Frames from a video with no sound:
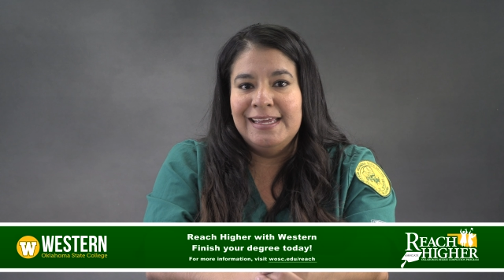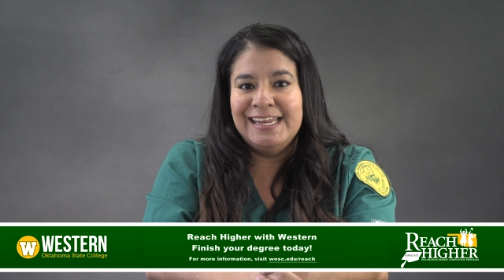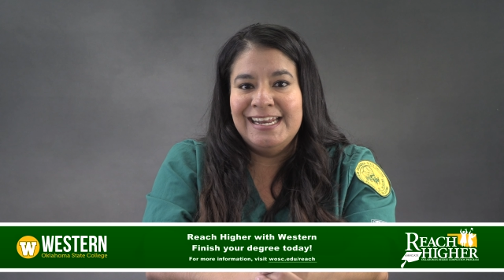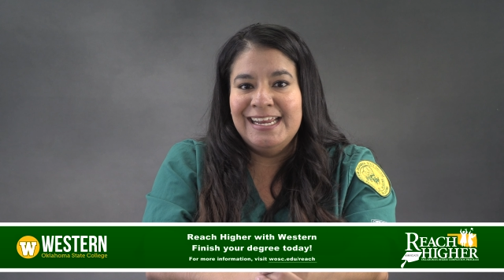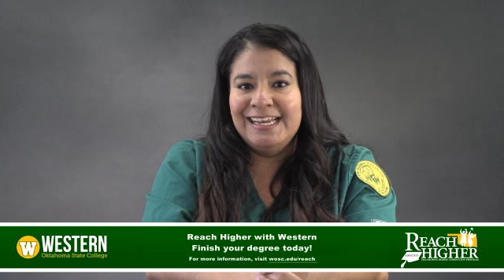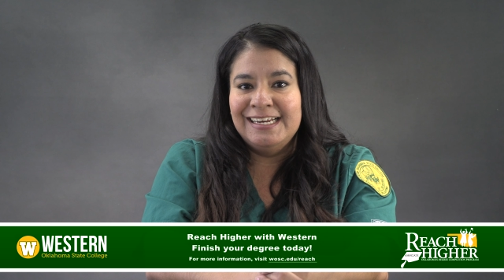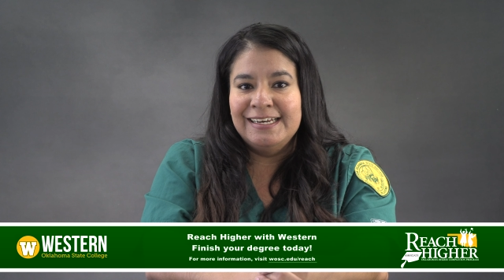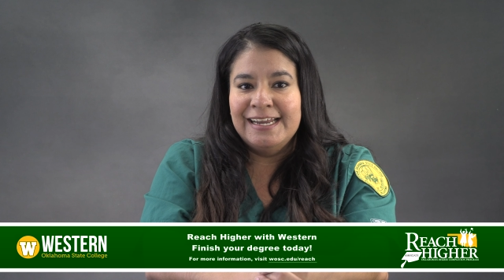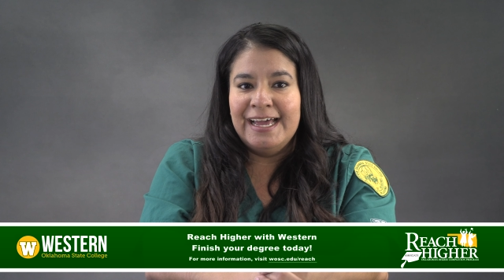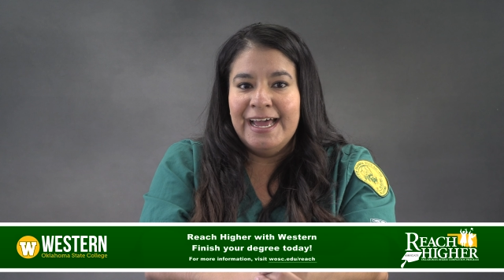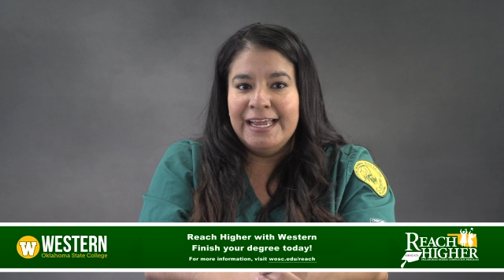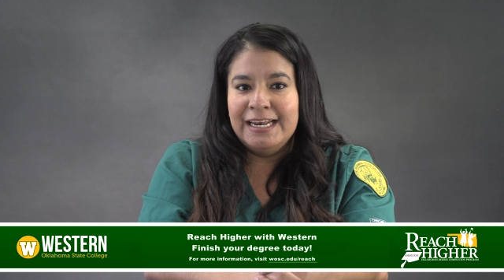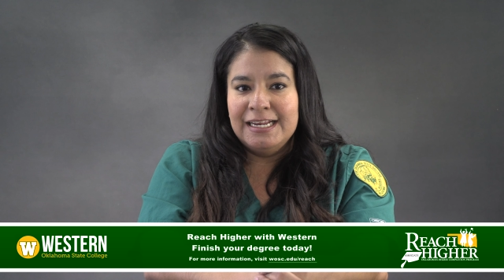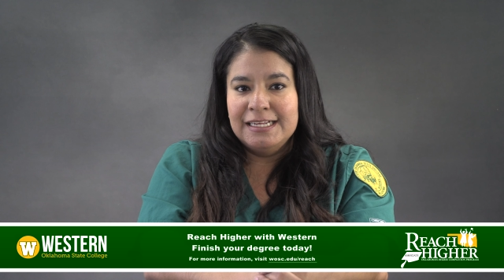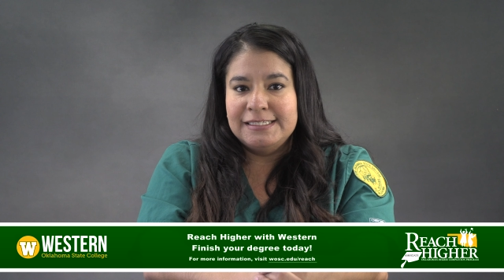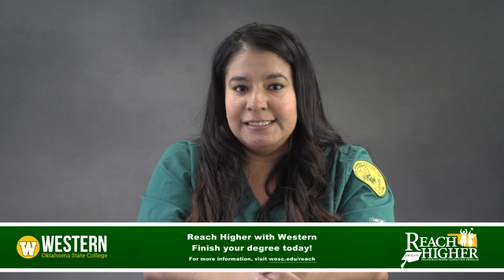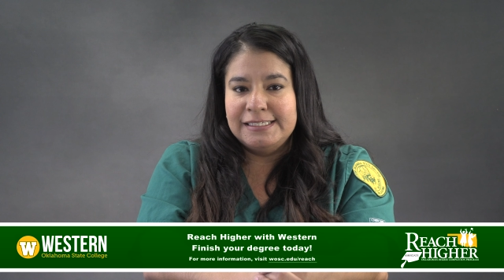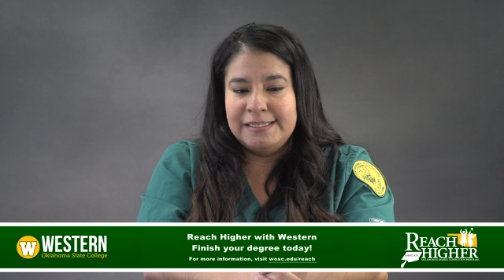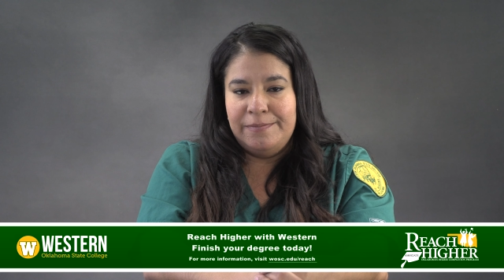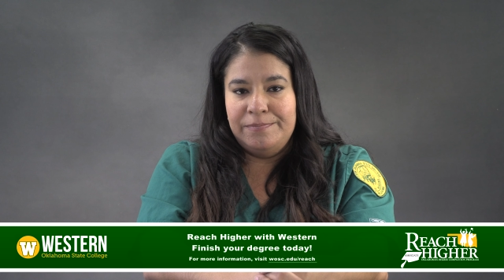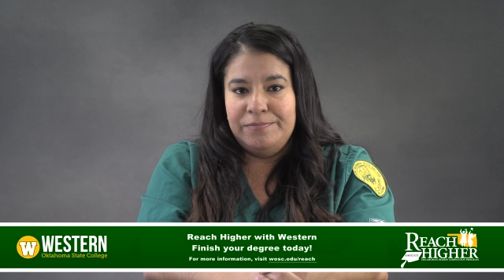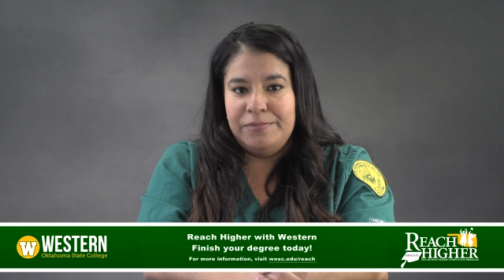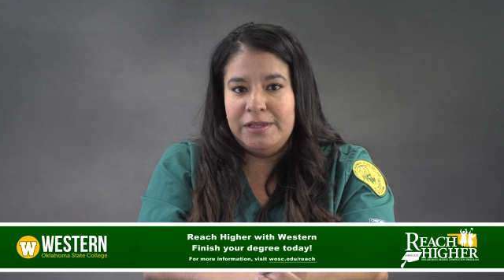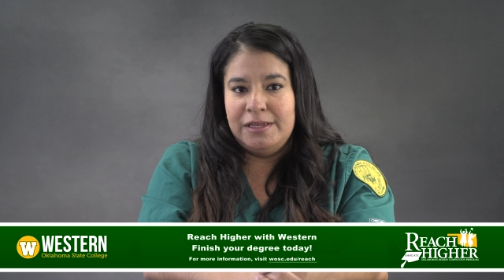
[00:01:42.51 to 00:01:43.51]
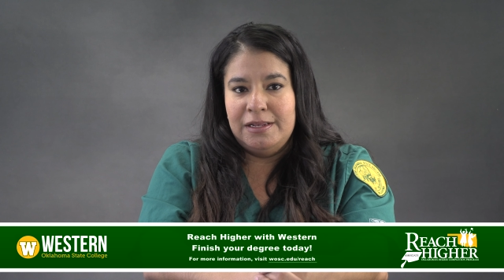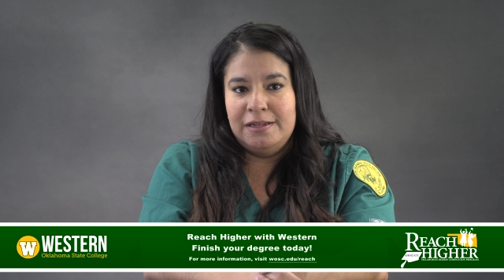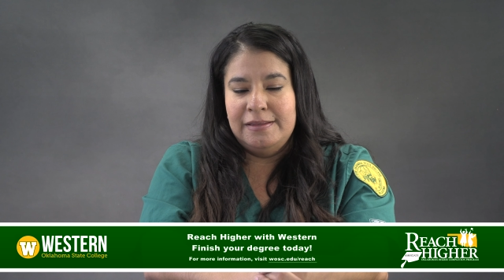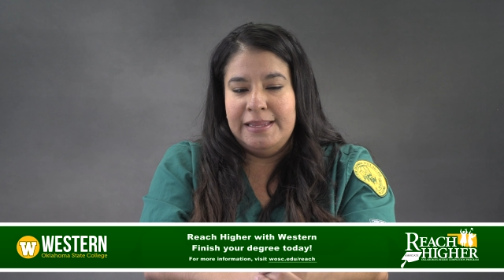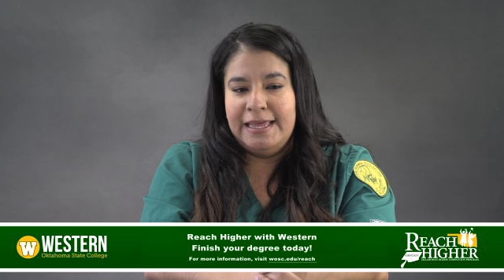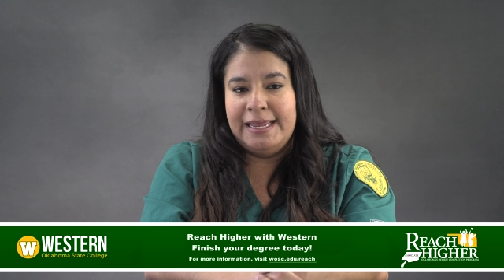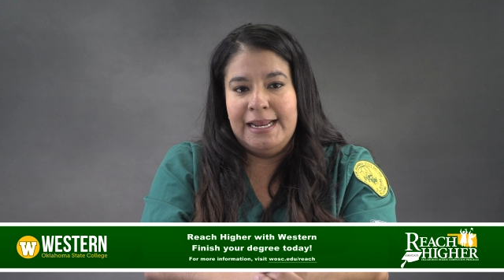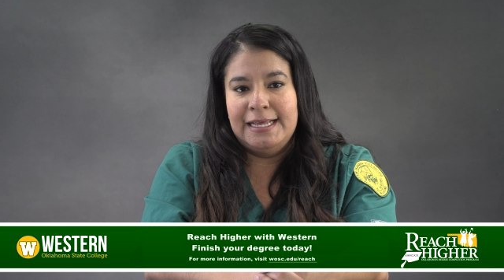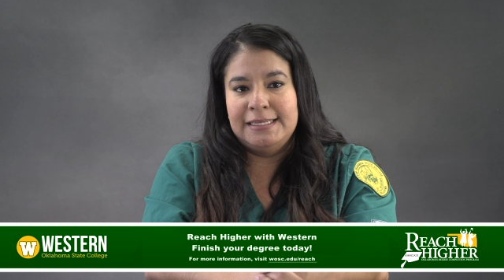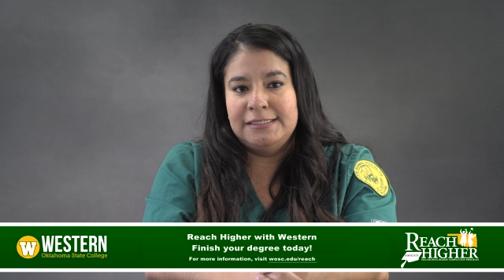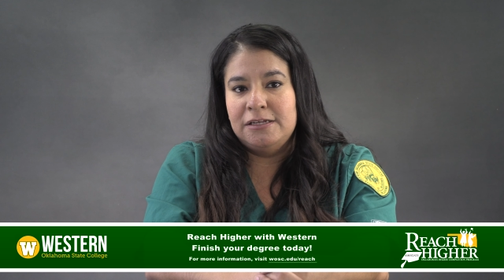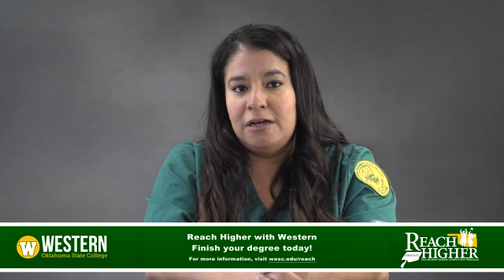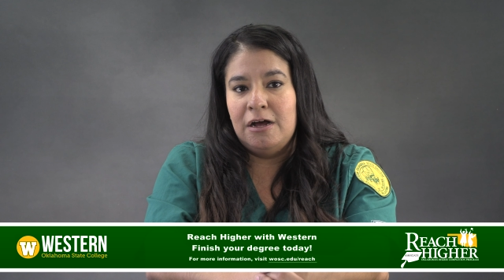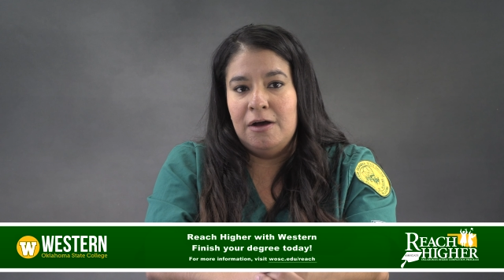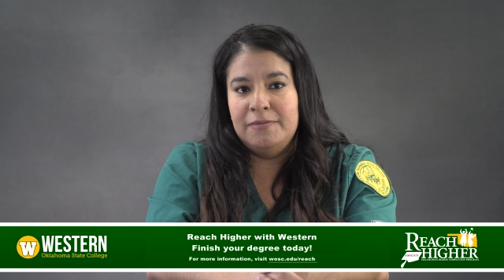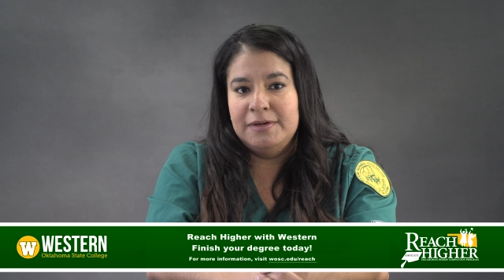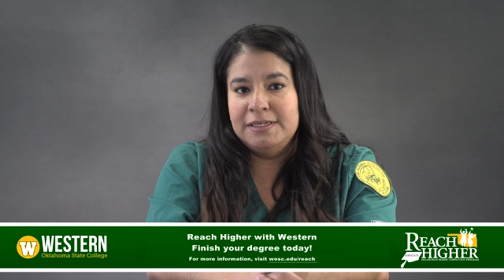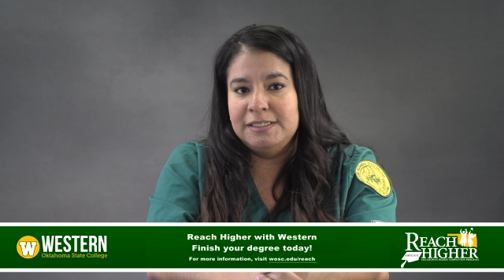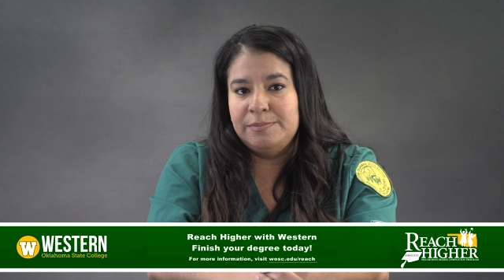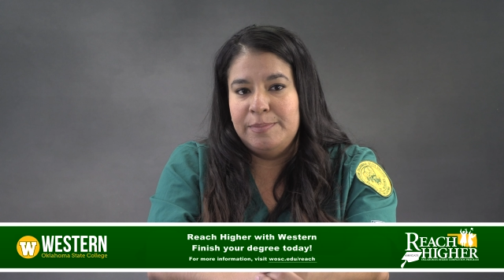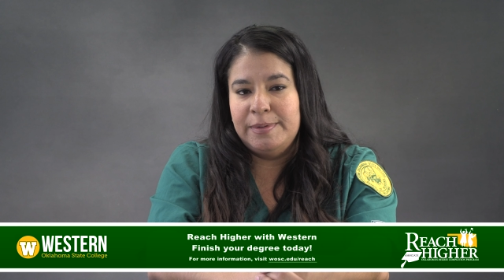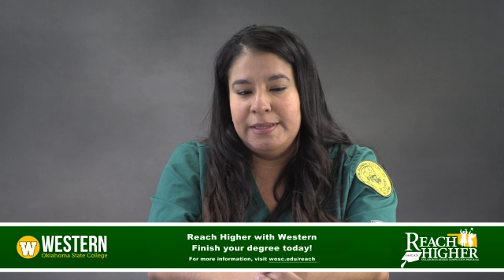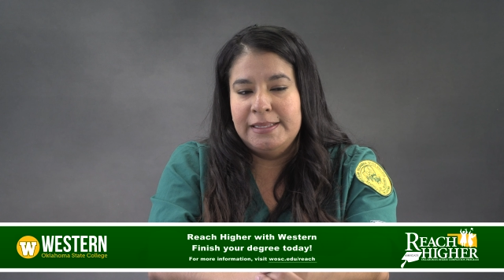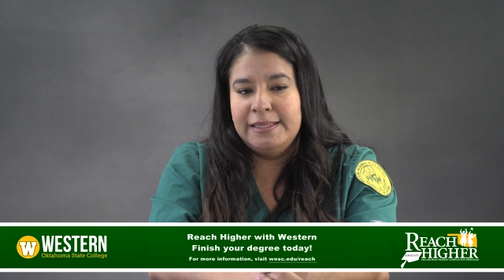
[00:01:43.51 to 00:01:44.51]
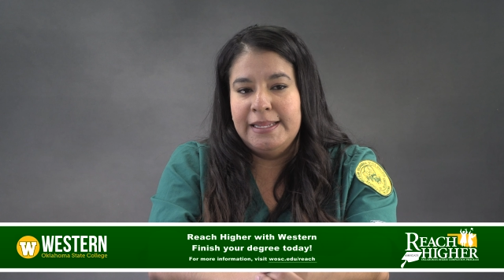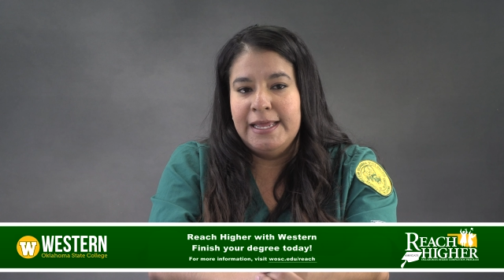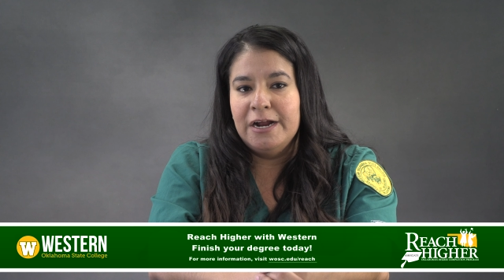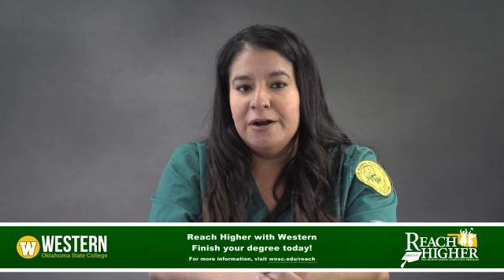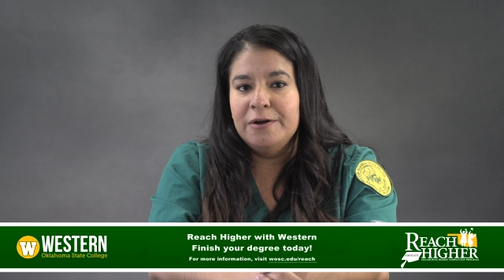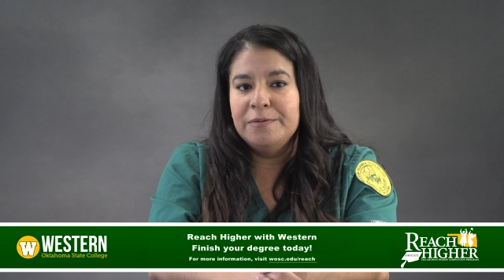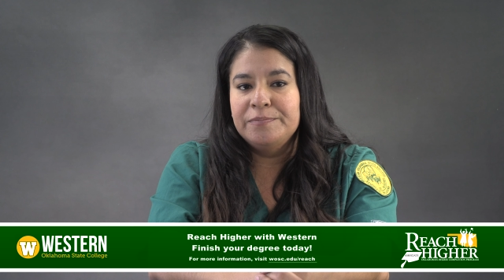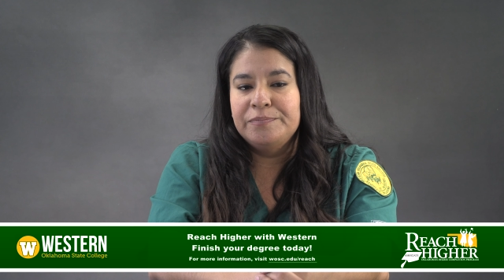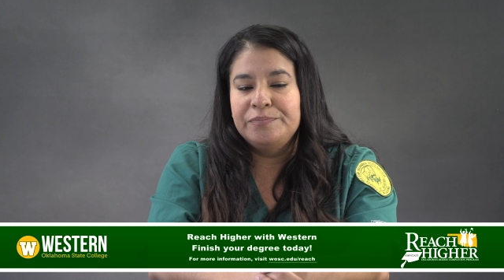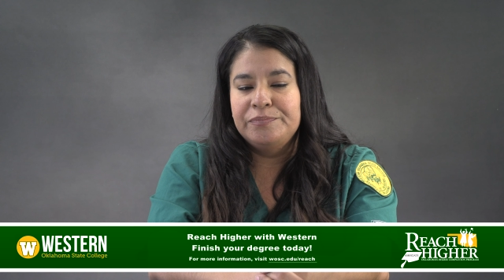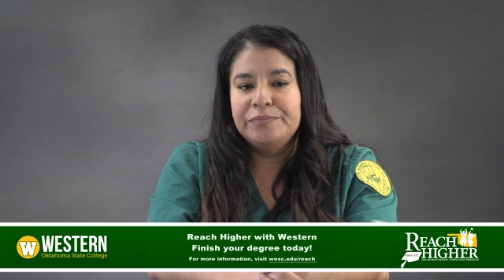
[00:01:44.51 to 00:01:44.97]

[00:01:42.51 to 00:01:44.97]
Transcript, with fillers: it ignited something that has always been there.